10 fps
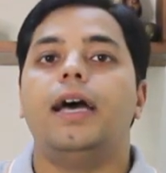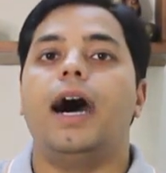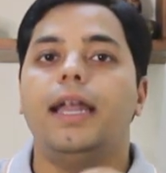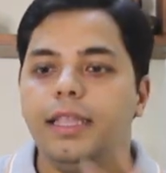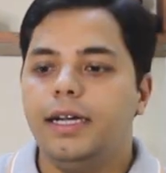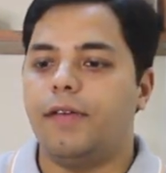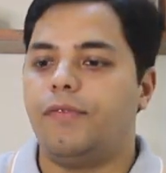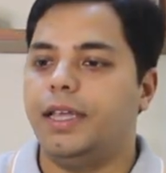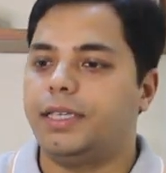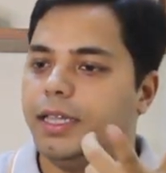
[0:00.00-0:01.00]
Another
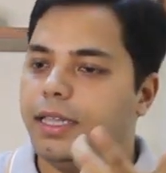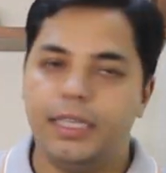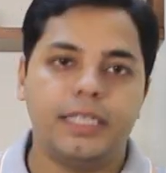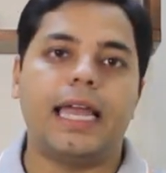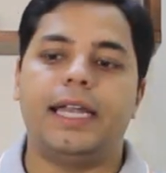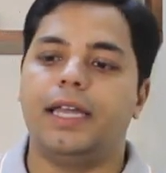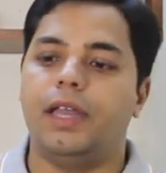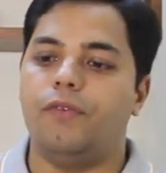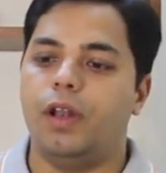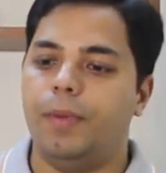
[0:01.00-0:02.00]
definition of this
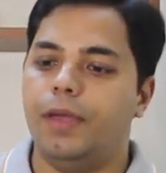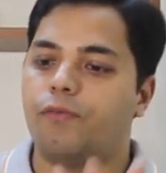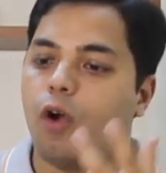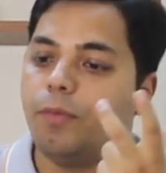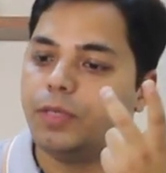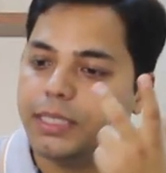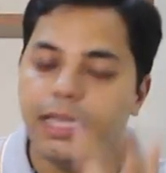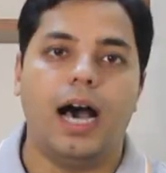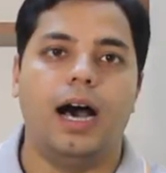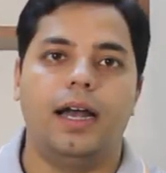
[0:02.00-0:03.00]
category will be from
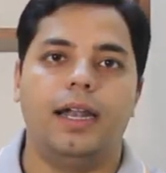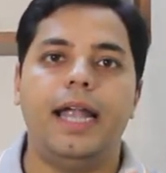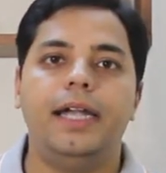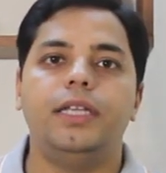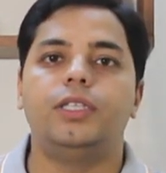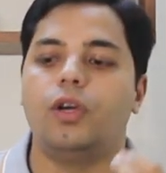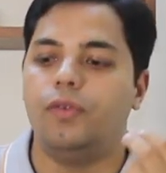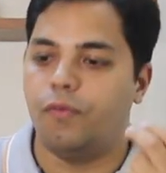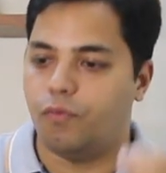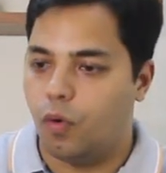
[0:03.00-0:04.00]
Sinha
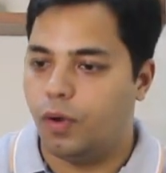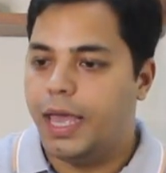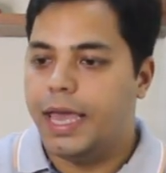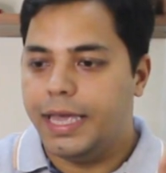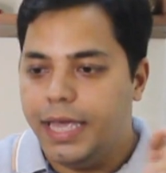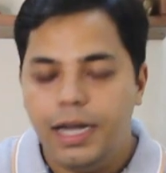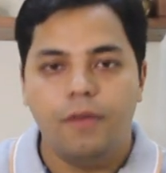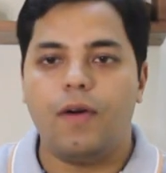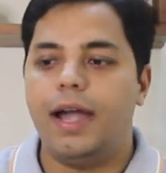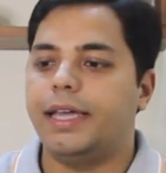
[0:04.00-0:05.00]
1974. He
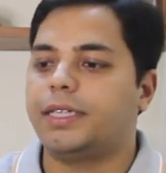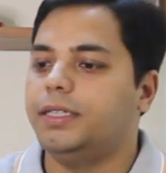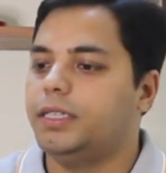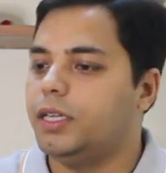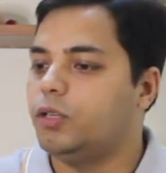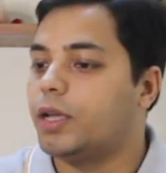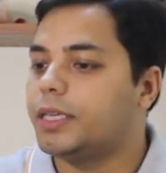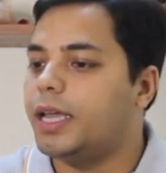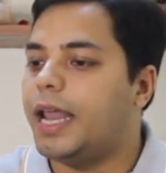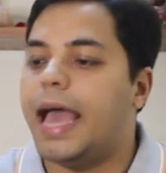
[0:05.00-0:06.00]
defined extension
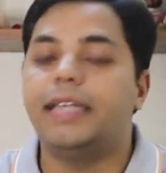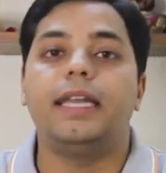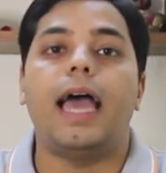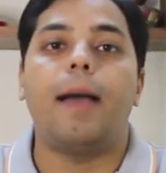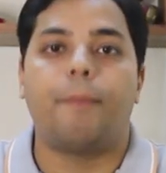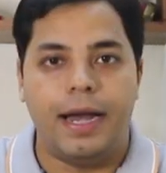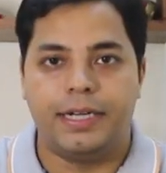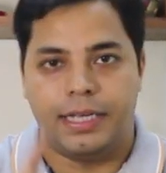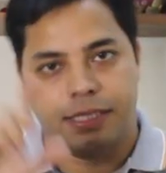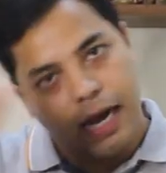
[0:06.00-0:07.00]
education as an applied
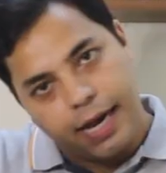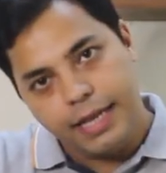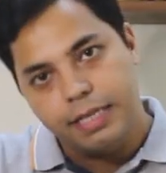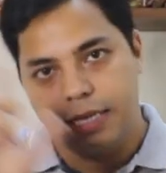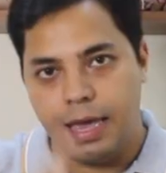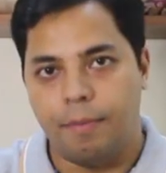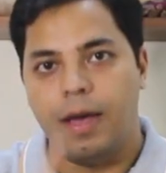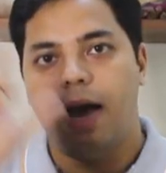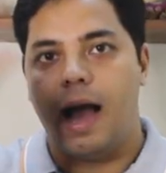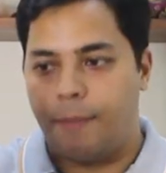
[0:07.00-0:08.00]
science. Again, same
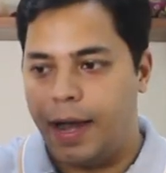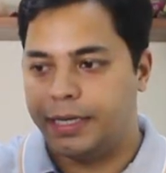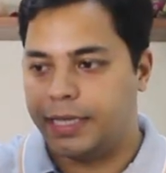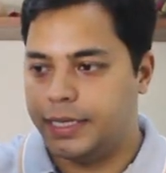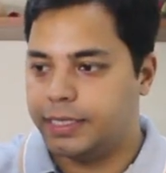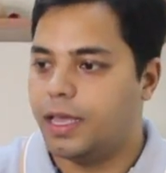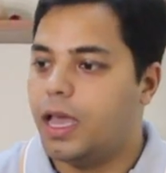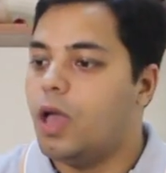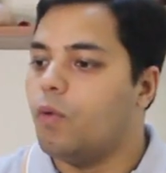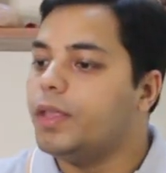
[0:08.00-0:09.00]
applied
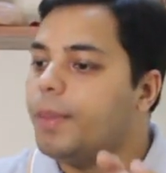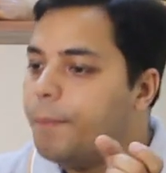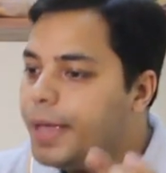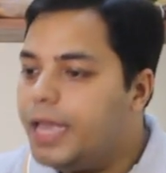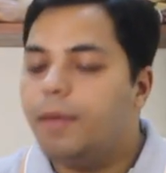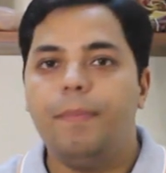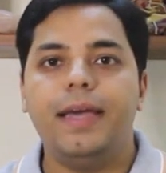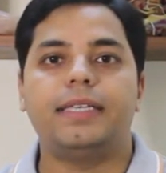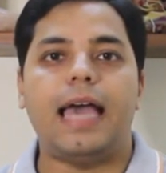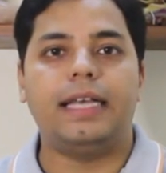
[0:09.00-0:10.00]
science with the main
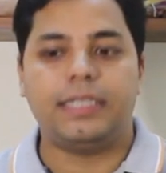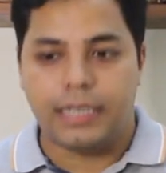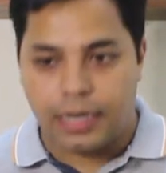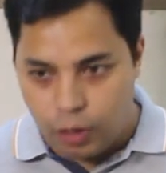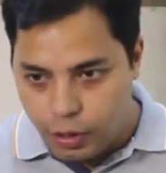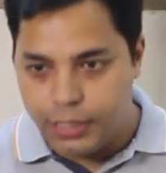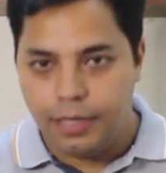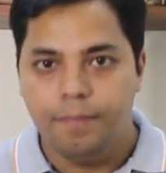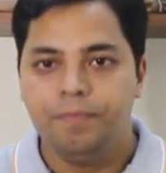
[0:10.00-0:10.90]
base as technology,